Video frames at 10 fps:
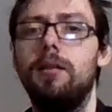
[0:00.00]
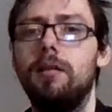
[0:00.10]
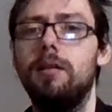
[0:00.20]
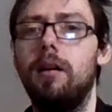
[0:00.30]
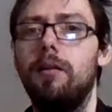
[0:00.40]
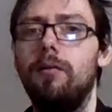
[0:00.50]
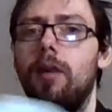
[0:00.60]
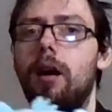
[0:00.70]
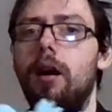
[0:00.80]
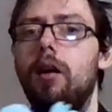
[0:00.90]
So
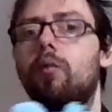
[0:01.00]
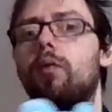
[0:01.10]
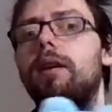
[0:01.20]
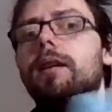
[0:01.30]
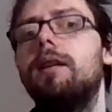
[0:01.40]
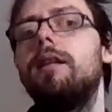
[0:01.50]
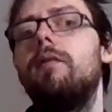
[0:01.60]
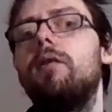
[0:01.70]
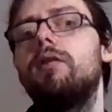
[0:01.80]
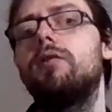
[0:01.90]
we didn't
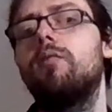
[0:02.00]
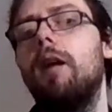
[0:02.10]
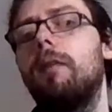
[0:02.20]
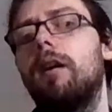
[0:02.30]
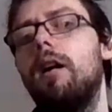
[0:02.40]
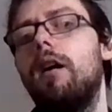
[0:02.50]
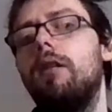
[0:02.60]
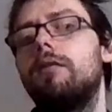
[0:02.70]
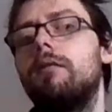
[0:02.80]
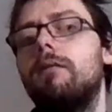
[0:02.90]
even swipe the
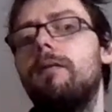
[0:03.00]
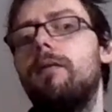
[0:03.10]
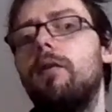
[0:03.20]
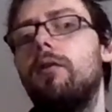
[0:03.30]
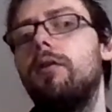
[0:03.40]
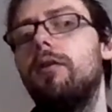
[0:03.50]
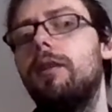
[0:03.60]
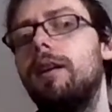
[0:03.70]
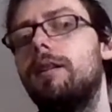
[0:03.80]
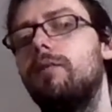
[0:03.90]
card for
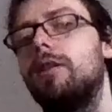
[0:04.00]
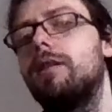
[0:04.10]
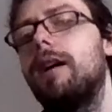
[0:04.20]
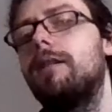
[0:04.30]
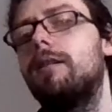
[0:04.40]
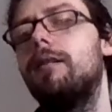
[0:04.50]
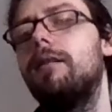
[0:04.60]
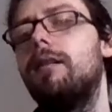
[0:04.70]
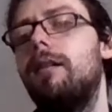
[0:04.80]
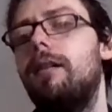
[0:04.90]
this. We just had to